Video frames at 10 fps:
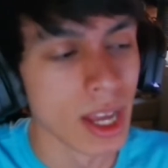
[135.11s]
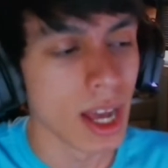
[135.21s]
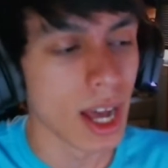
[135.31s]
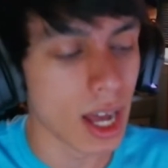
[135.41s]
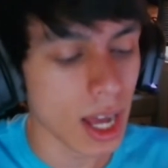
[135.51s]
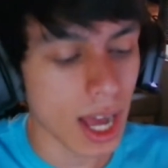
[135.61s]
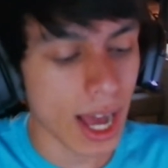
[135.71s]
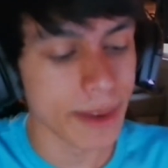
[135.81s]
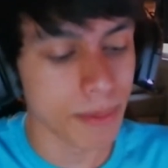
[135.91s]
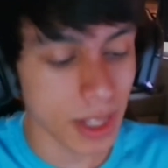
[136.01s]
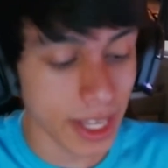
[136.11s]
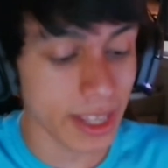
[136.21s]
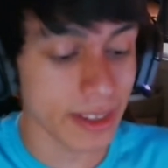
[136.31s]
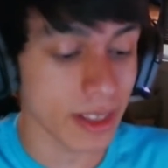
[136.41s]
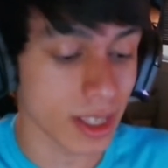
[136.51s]
I
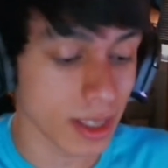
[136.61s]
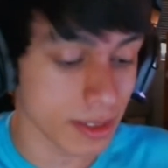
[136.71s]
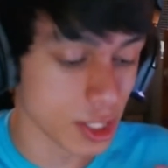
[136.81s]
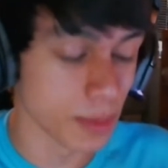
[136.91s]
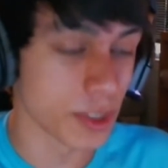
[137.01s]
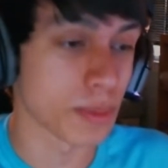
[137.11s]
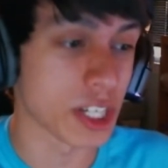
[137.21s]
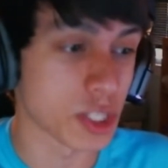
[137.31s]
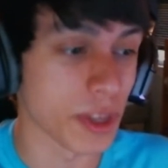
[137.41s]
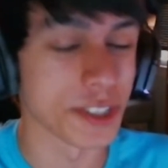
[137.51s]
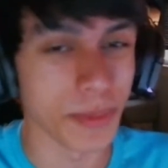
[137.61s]
play Super Smash Bros.